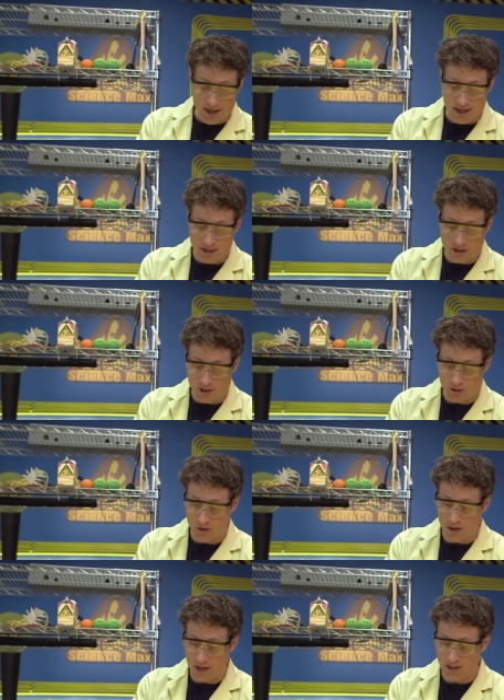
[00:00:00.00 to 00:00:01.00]

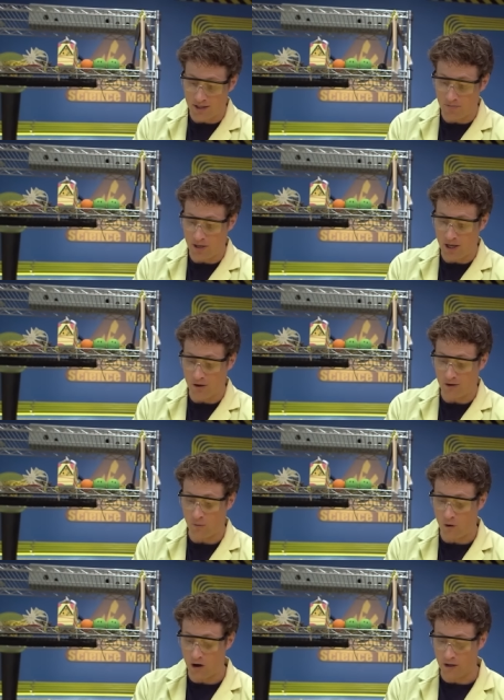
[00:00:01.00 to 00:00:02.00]
into this beaker
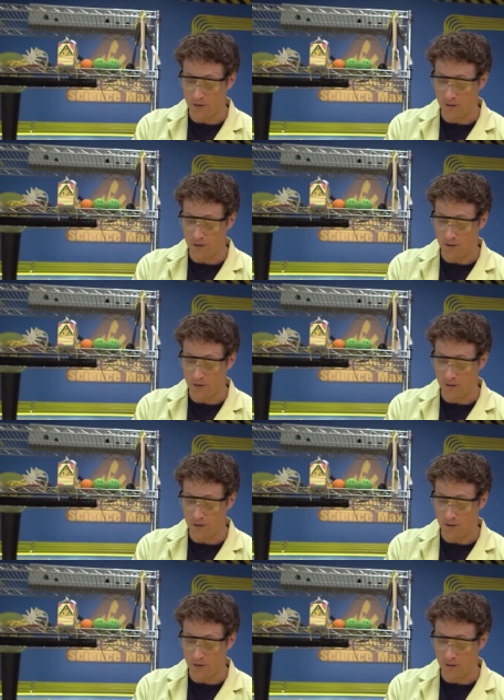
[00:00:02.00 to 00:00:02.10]
of water.